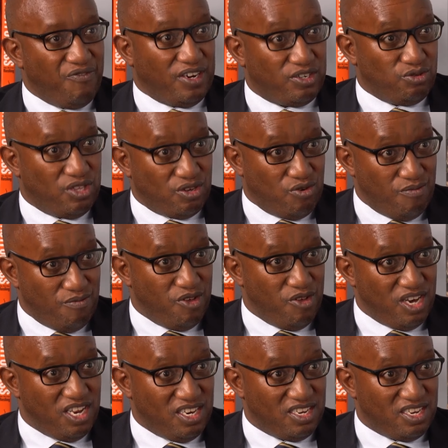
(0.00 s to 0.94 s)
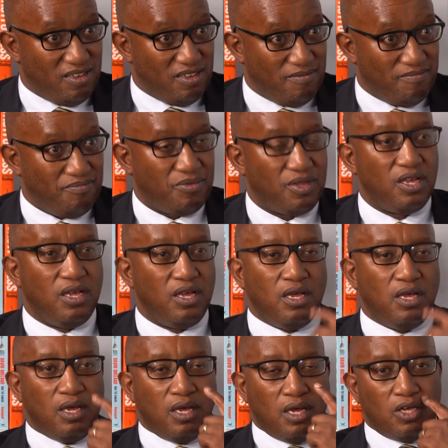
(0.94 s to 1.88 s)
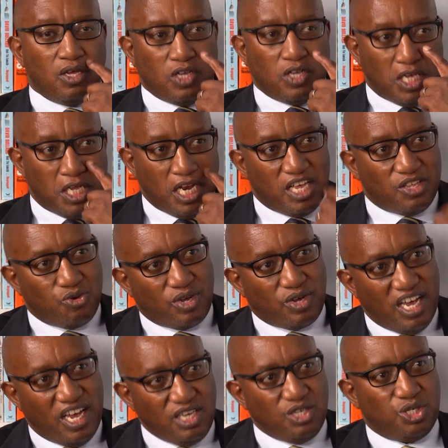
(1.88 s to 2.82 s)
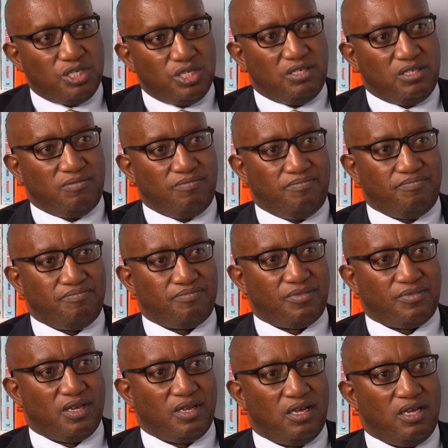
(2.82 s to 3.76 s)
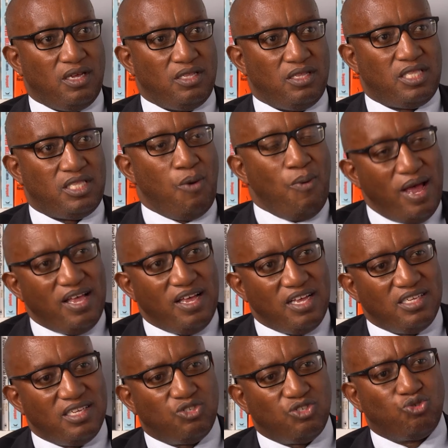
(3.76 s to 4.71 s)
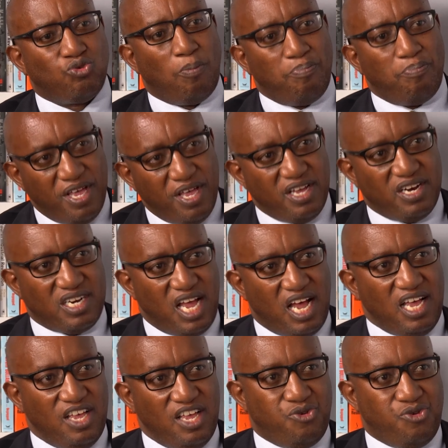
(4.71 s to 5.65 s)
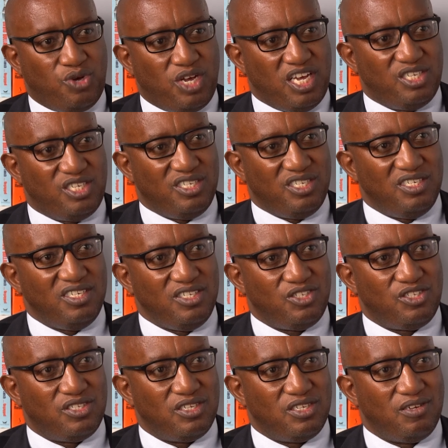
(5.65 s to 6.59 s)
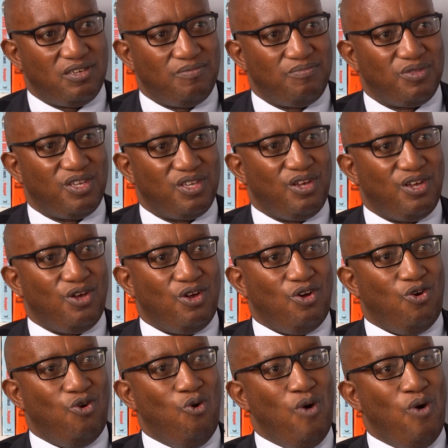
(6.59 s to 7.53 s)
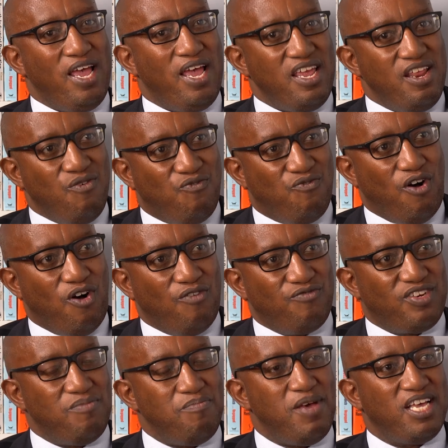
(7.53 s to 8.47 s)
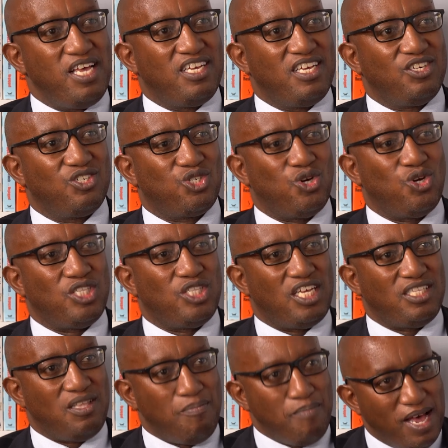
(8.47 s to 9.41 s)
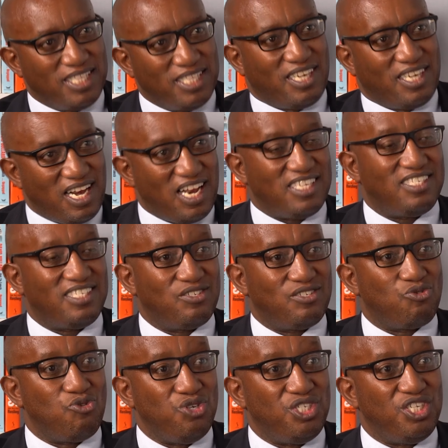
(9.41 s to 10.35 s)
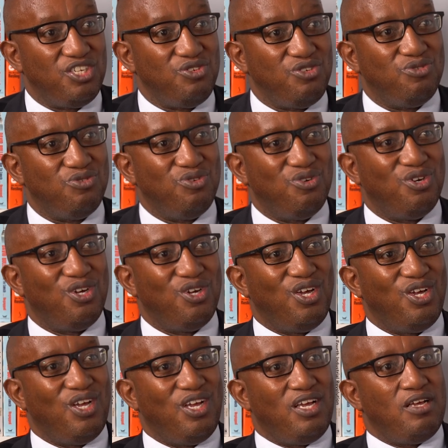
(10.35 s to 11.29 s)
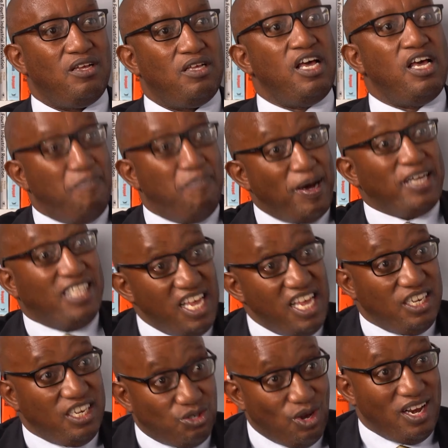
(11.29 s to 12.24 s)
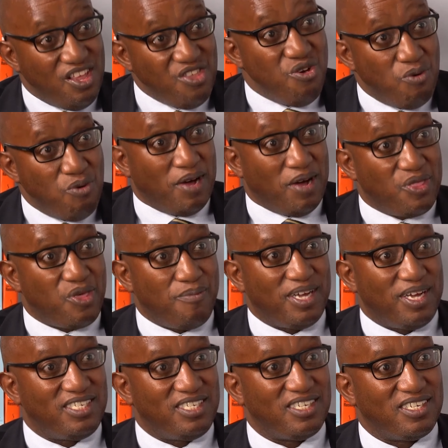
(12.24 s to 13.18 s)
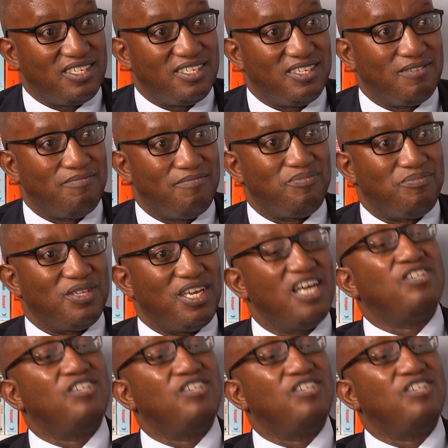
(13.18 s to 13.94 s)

to the community. Sure. In education, they were superior educationists who were involved in making sure that the maths classes continue. But they actually knew mathematics and